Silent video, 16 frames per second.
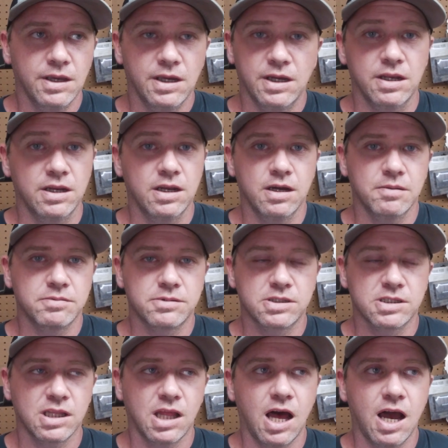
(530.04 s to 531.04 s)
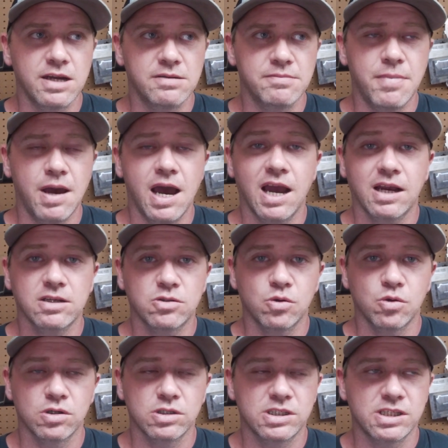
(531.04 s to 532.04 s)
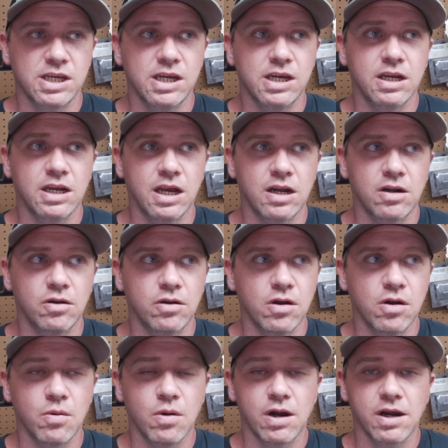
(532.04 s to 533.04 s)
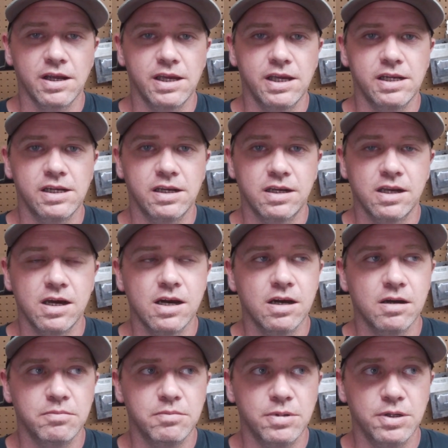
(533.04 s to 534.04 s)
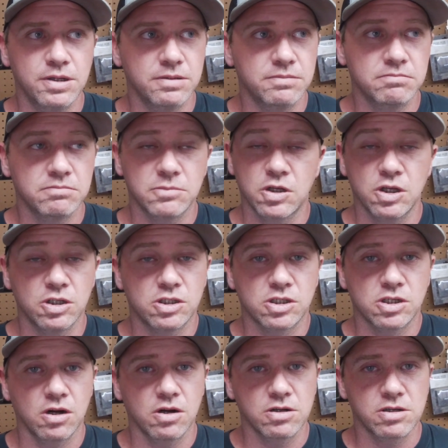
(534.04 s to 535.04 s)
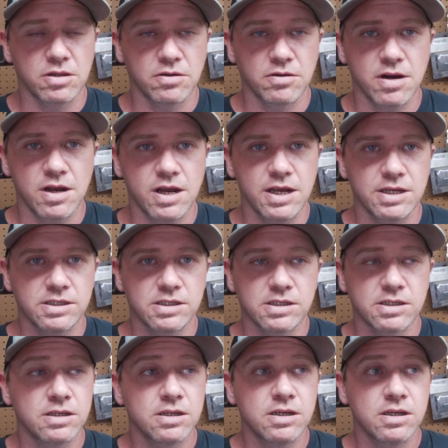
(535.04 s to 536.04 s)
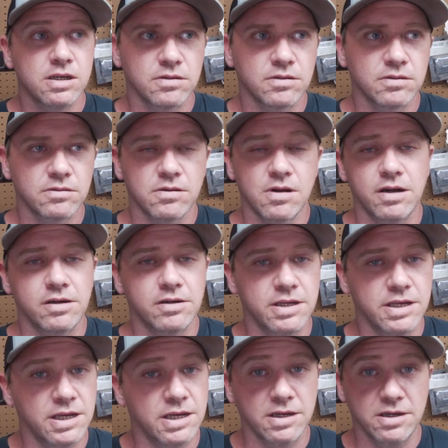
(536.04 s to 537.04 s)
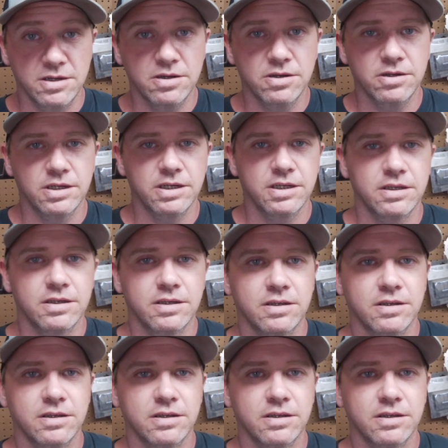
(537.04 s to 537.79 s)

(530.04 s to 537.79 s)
ended up sliding back towards the end. I don't know where he ended up, but good start to the race. Ryder D could do it.